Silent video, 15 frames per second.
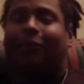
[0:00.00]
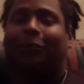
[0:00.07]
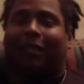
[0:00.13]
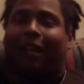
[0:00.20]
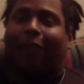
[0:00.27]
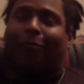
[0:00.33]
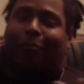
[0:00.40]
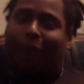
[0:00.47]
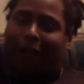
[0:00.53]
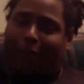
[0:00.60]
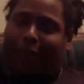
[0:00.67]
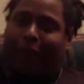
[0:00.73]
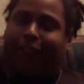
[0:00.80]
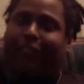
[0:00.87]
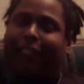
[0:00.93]
we have
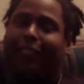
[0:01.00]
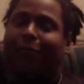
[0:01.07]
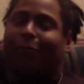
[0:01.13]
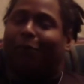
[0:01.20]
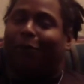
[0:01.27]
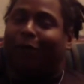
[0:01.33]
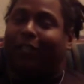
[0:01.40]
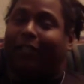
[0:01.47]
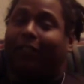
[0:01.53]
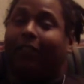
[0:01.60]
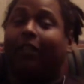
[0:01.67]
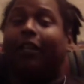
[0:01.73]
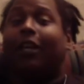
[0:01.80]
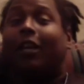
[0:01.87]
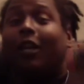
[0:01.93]
breakfast in the morning.
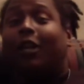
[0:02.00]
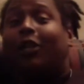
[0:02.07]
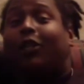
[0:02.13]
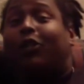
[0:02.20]
What?